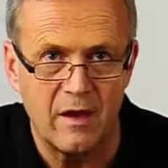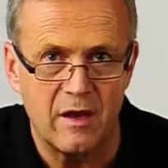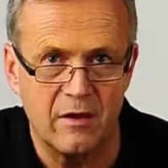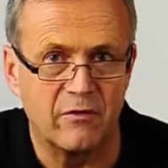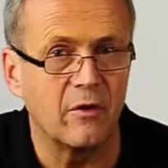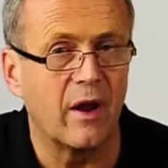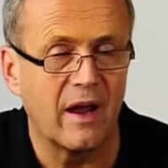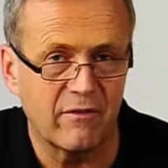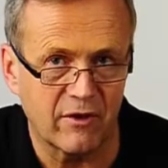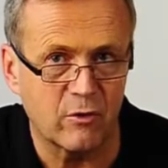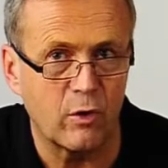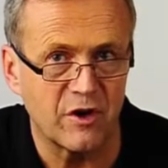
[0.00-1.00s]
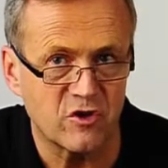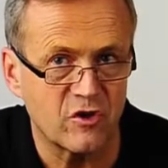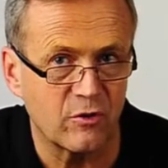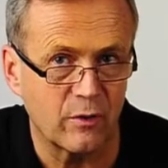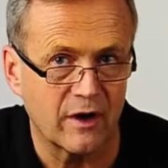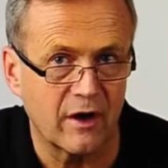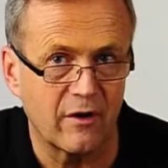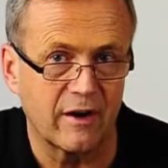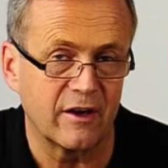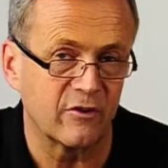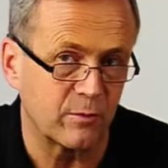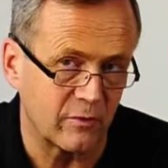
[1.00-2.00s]
If you have a question
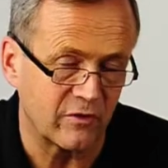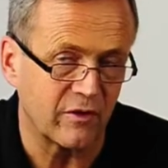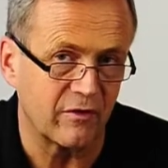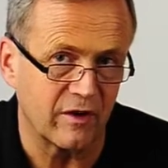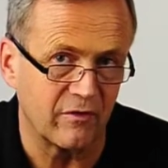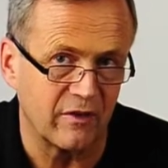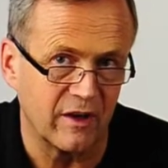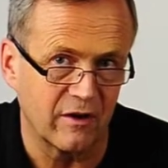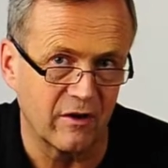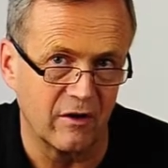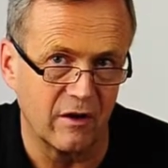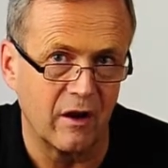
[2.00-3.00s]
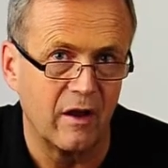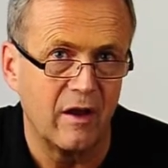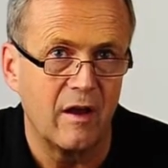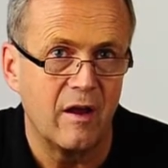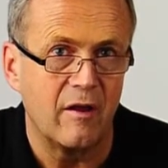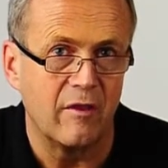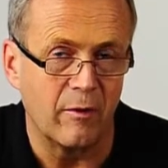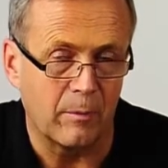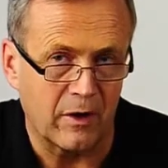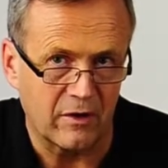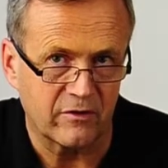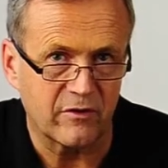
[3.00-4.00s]
regarding a specific vehicle, the
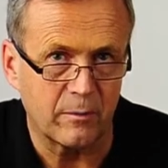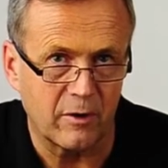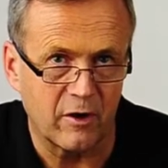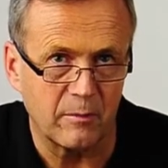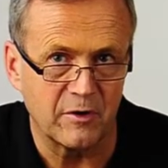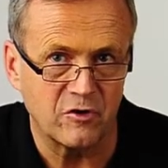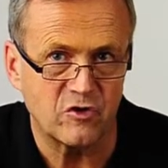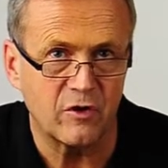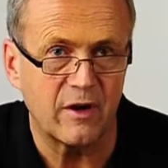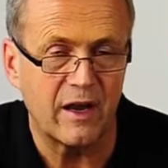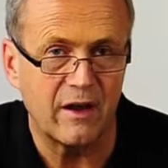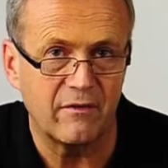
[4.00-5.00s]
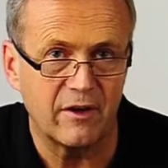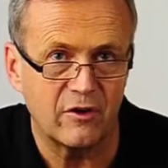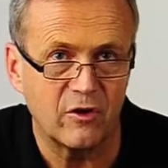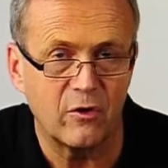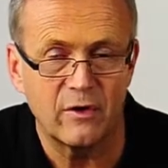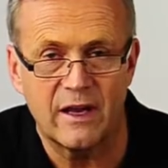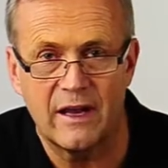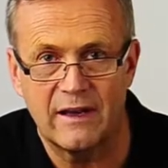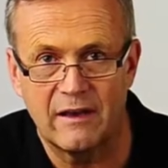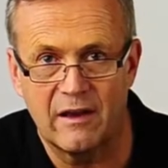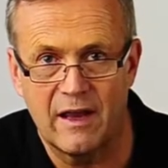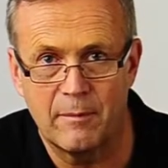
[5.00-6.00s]
parts department should have a
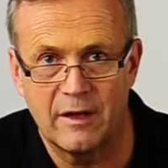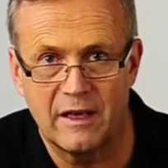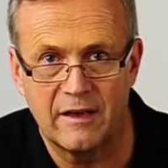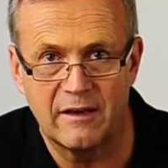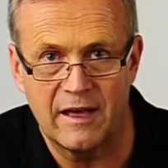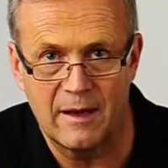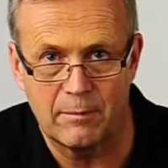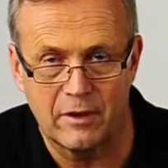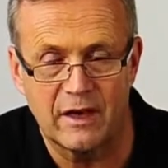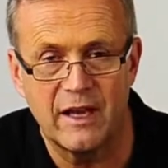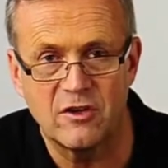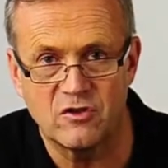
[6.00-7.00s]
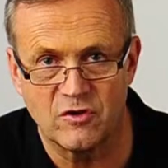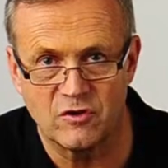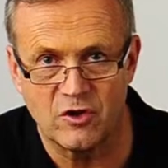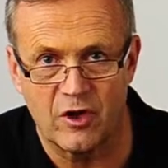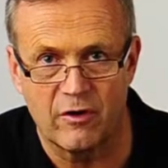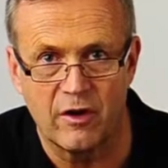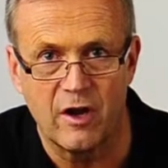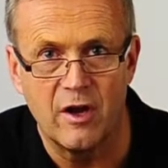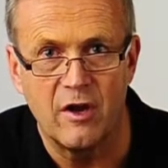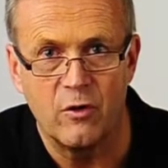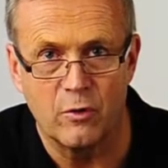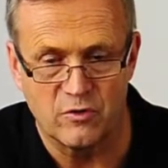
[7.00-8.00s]
Towdaddy laminated application chart
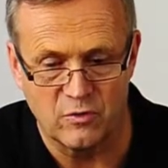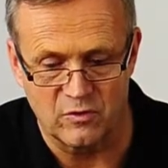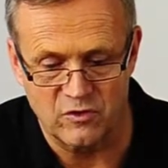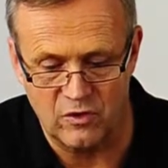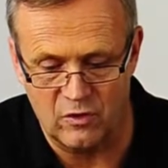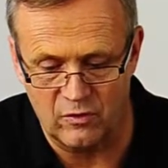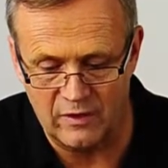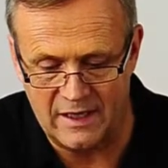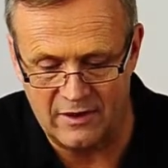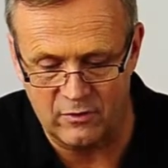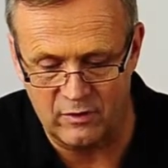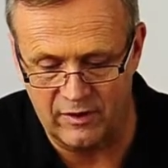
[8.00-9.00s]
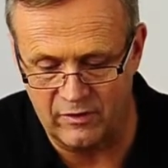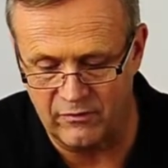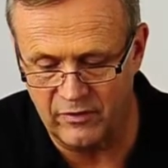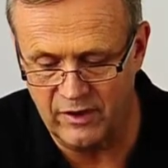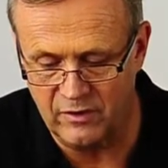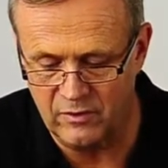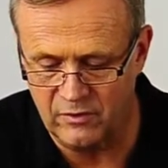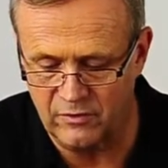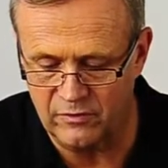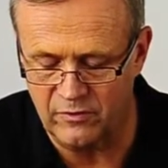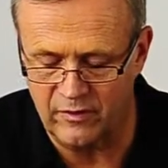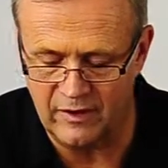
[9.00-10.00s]
which will show not only the
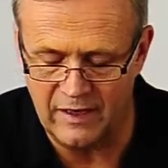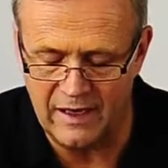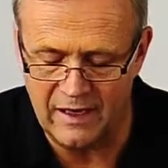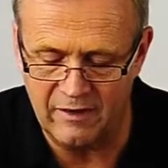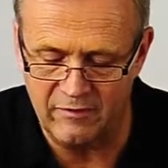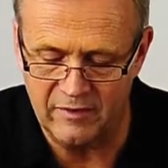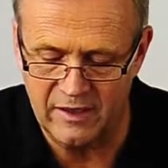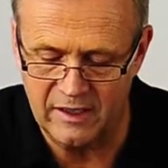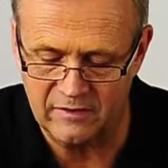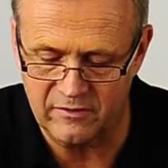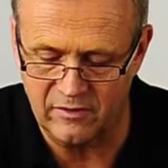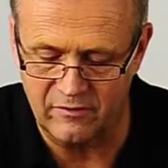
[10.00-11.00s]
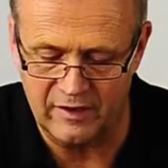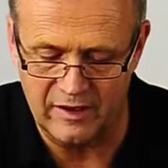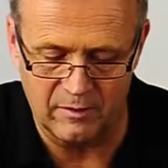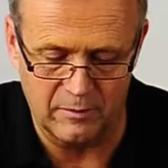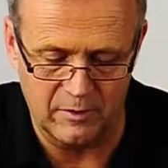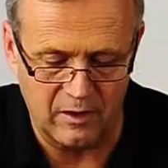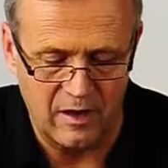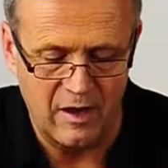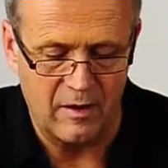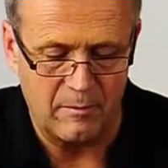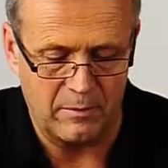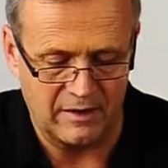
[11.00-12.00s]
vehicles that have kits available,
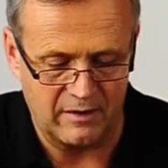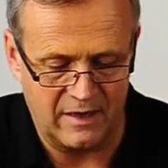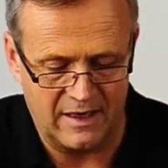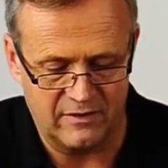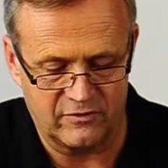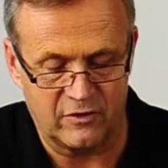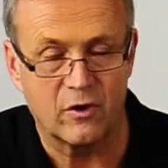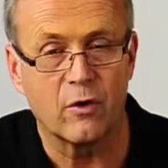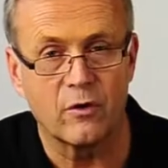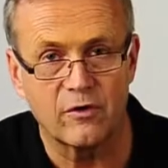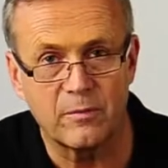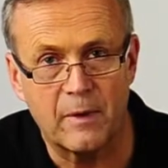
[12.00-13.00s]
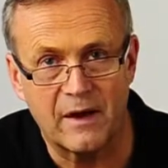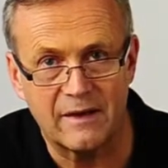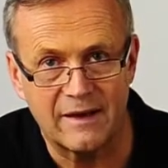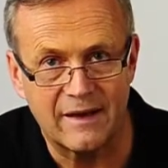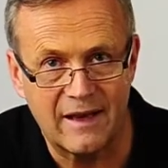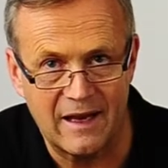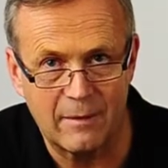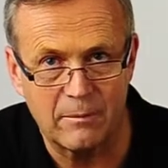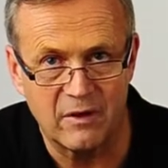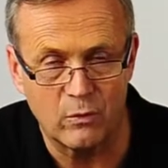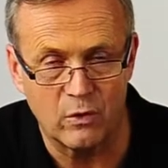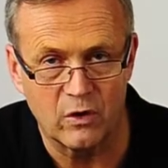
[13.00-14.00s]
but has a corresponding
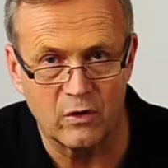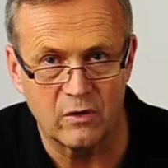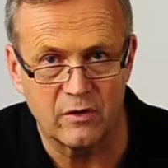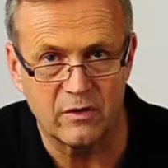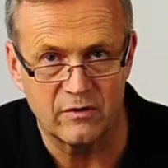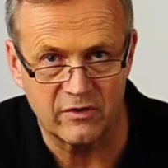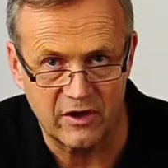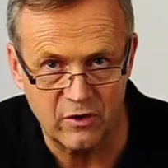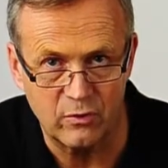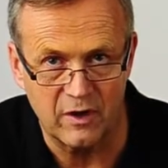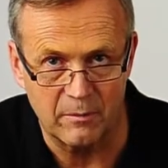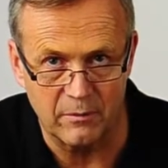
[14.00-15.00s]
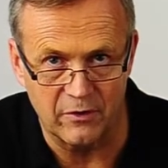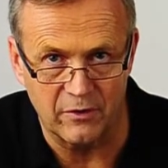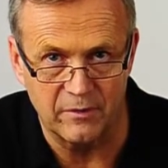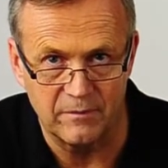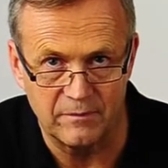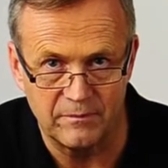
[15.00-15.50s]
Camping World SKU number.